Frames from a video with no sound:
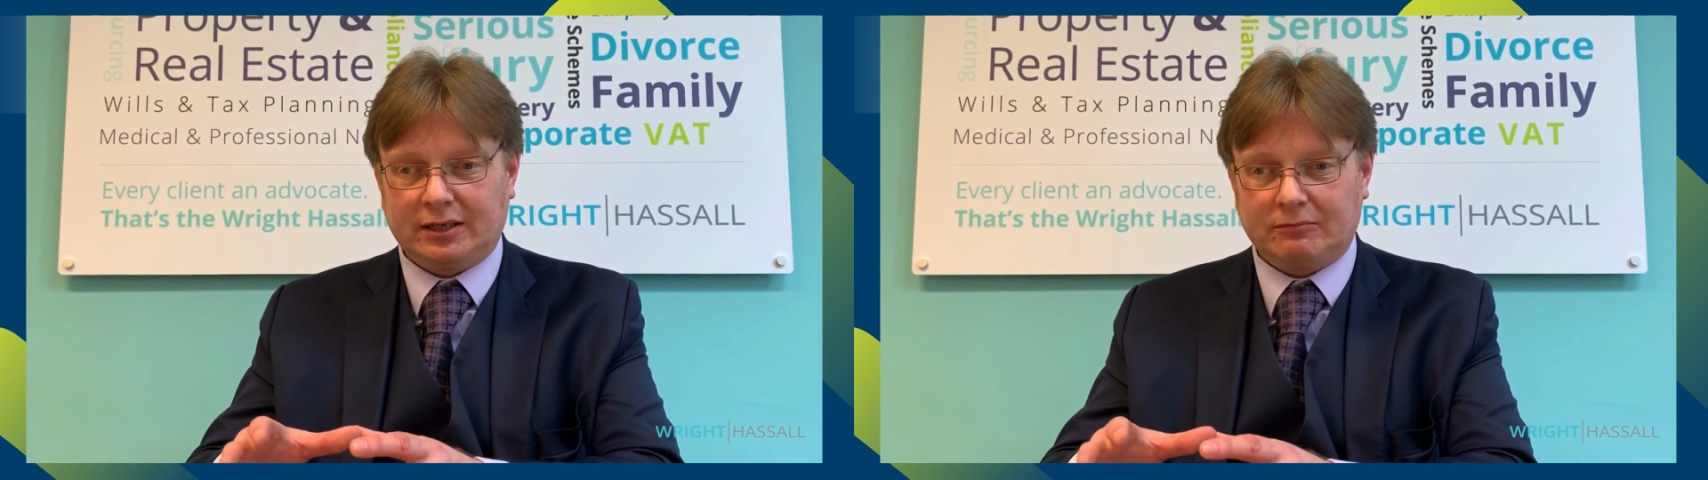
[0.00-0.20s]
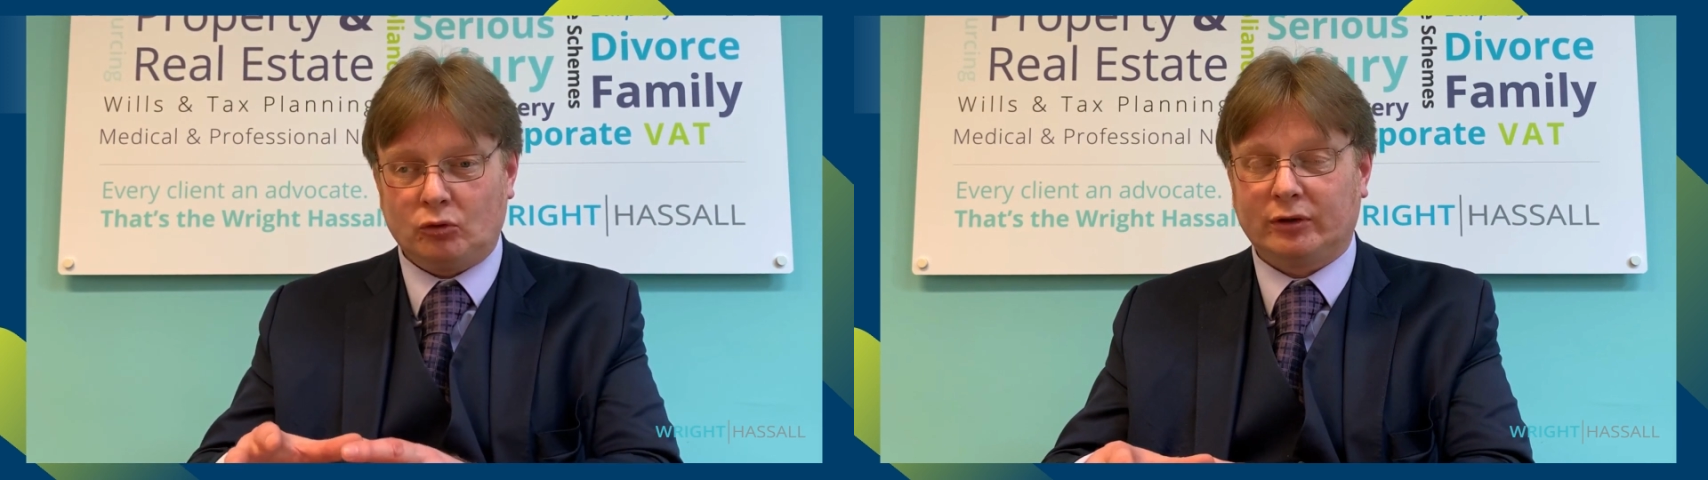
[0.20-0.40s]

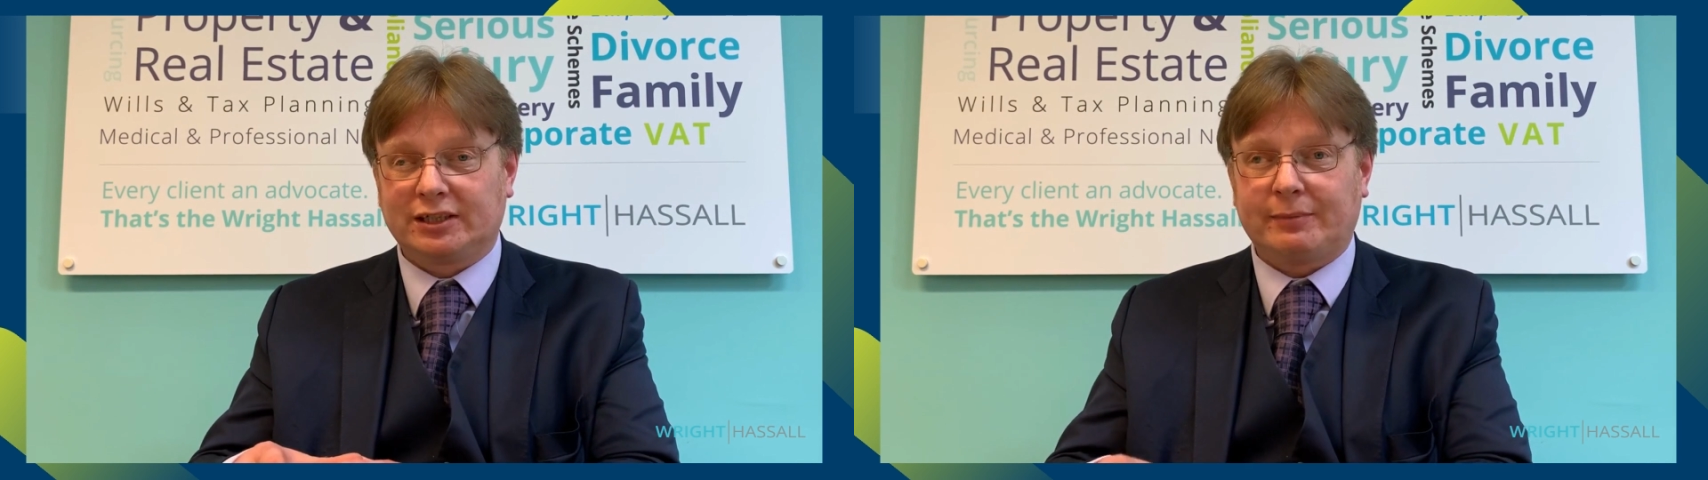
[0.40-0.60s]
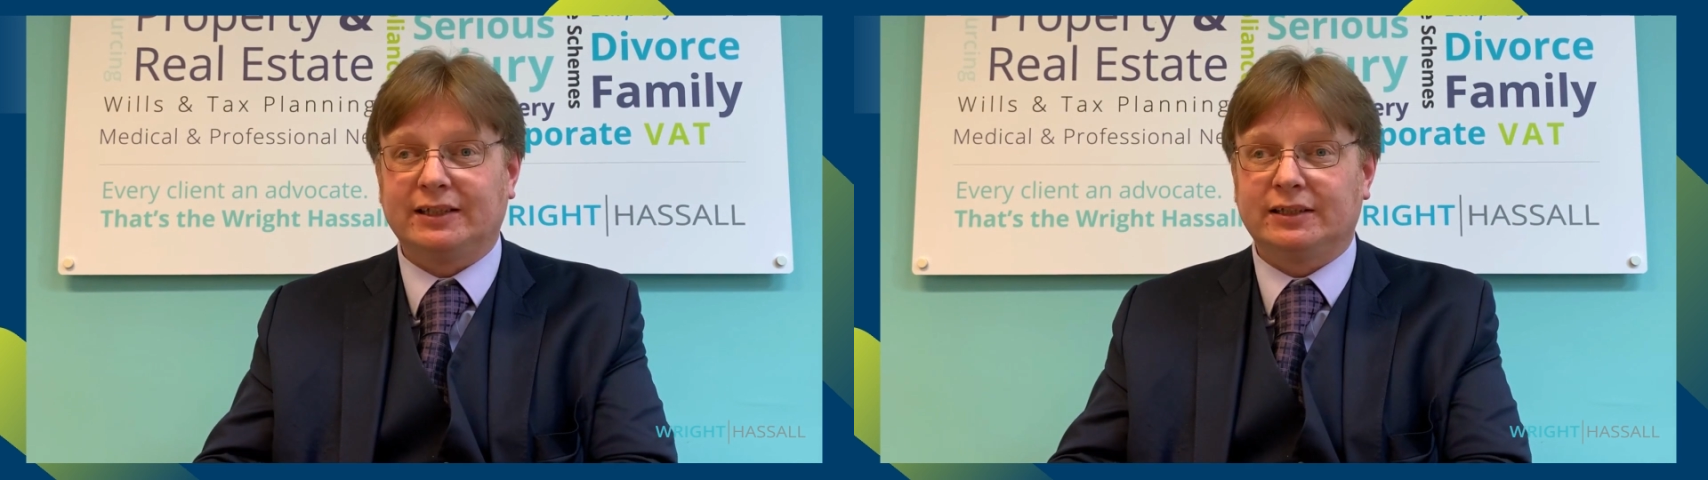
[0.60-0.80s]
more
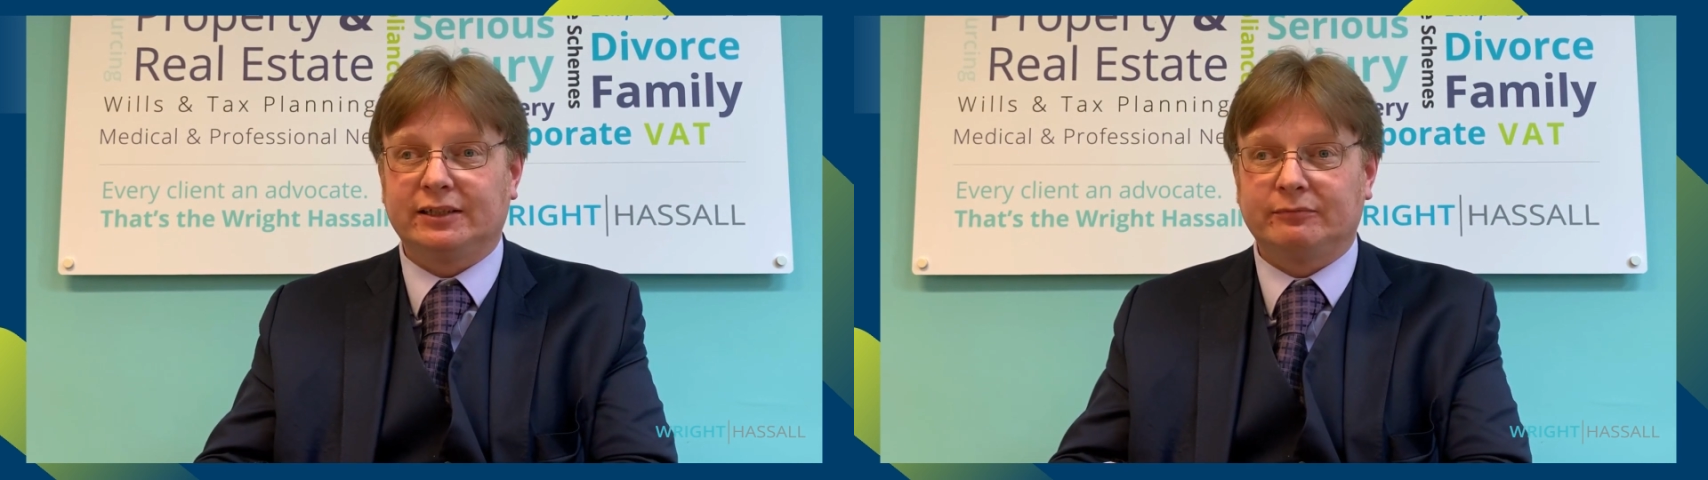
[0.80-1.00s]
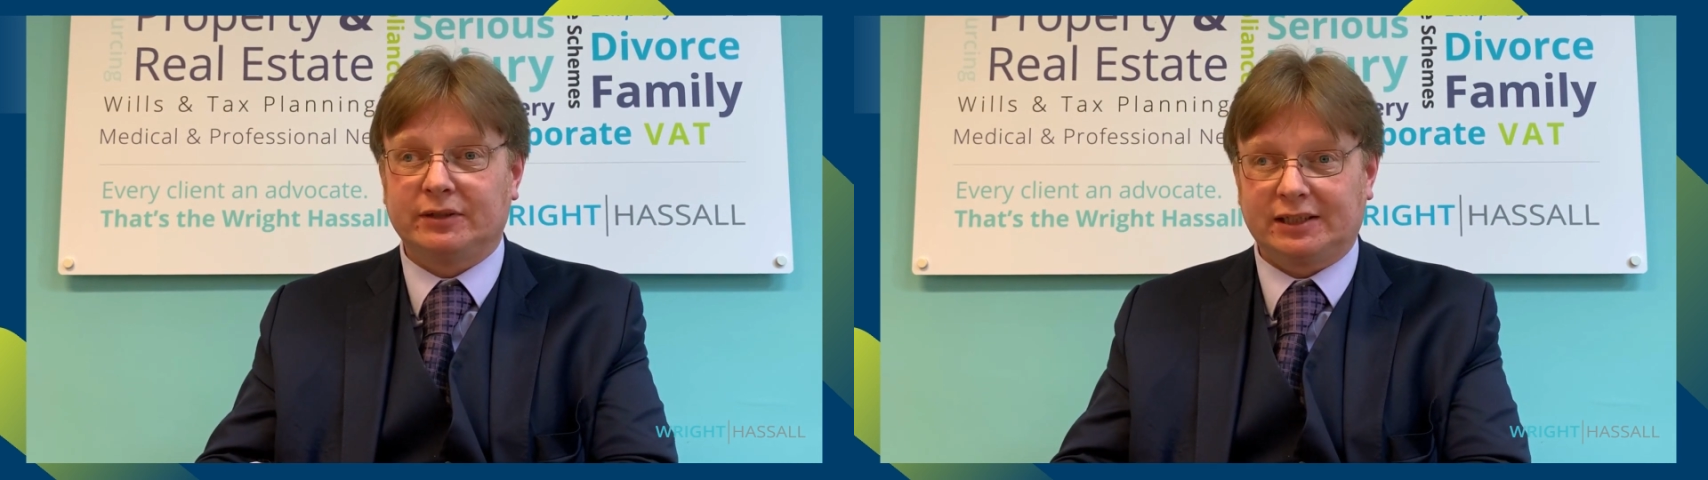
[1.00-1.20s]
expensive
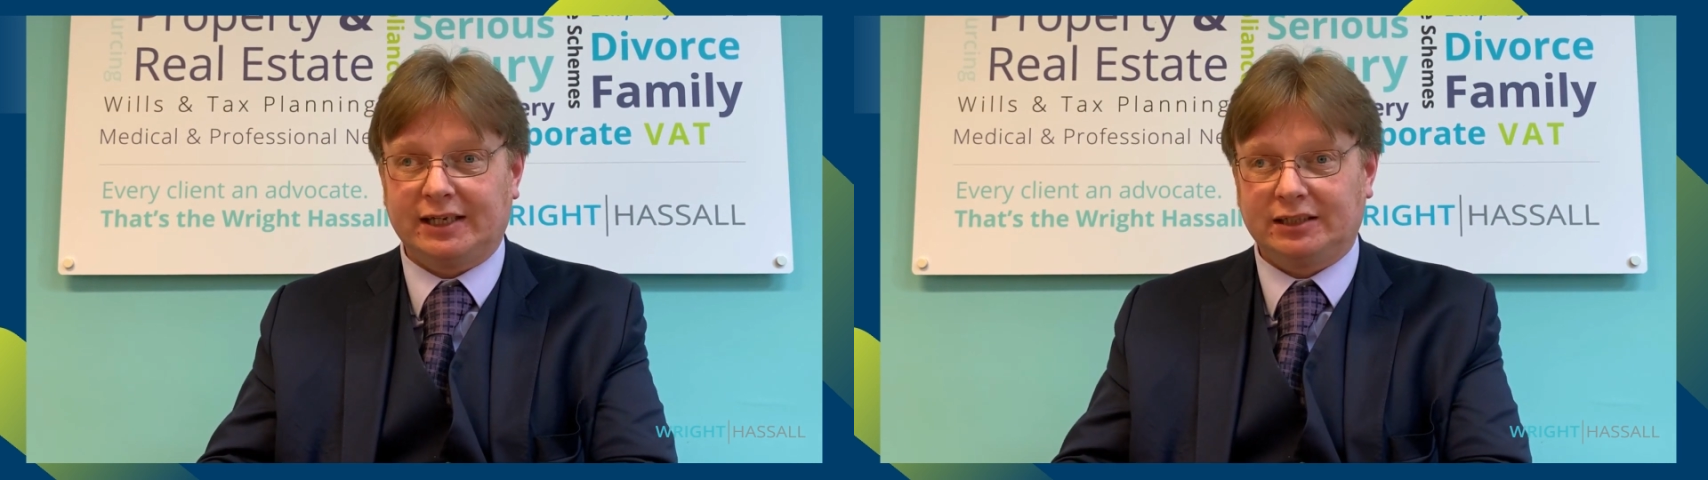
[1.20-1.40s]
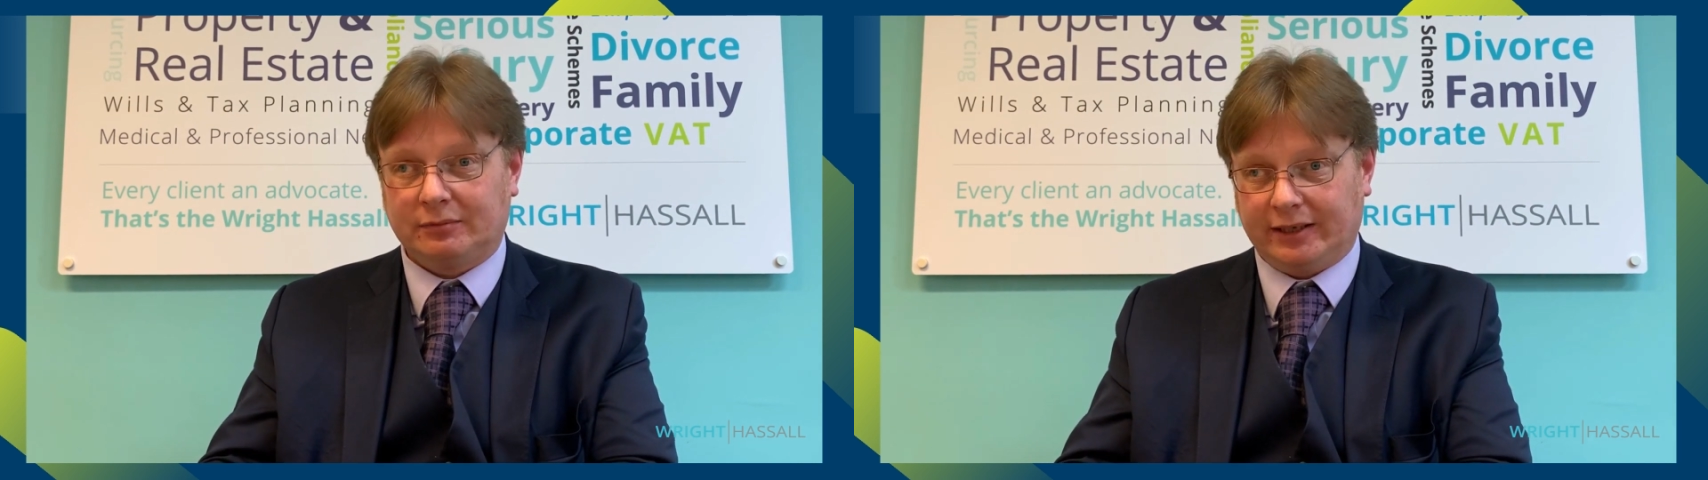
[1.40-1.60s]
mistake
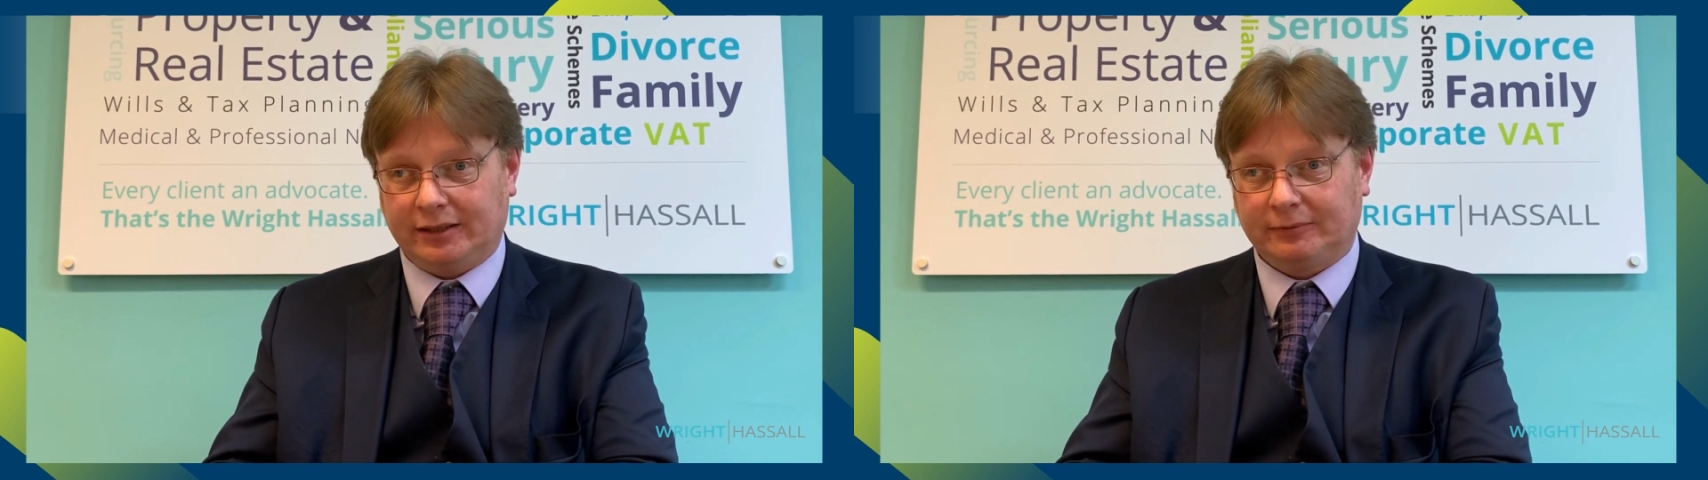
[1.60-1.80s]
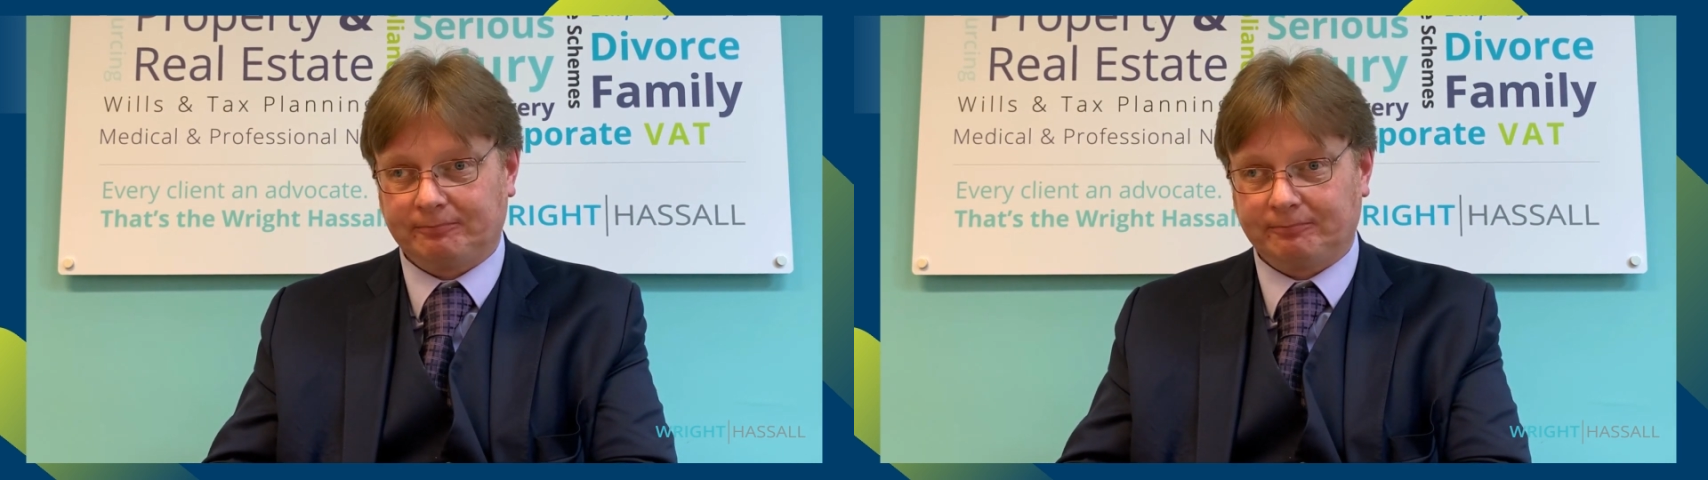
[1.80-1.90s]
to make.